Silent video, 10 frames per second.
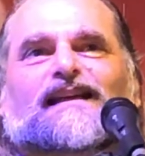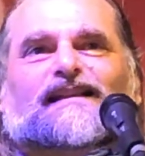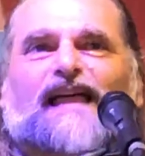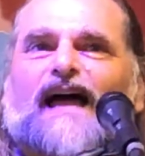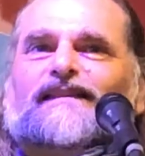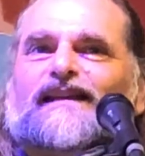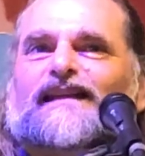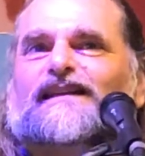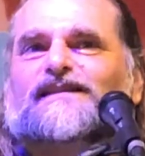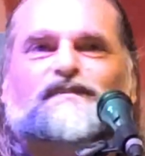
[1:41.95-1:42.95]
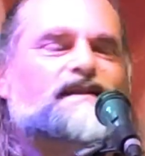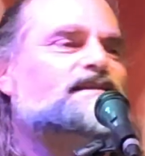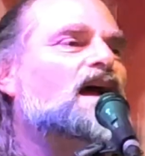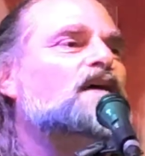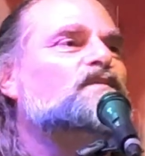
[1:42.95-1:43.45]
glad that he could spend
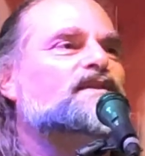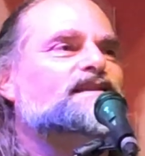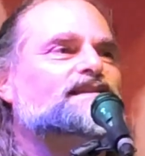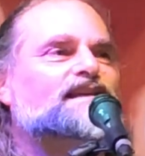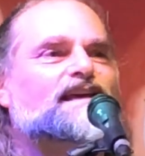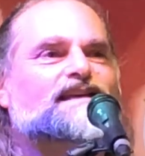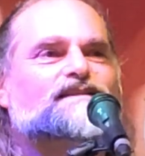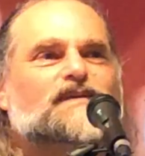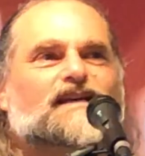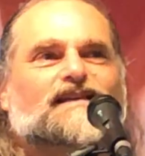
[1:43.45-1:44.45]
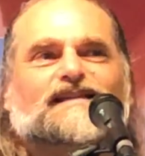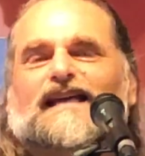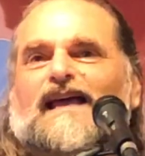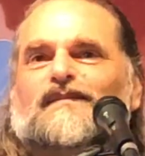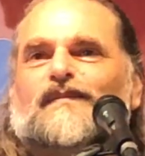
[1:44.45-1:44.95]
time with his kids, because
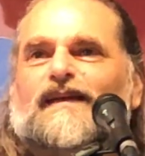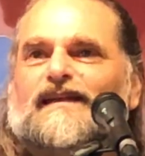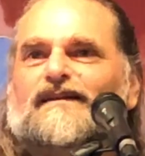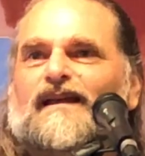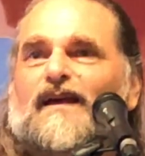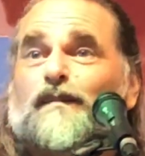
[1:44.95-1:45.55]
he had been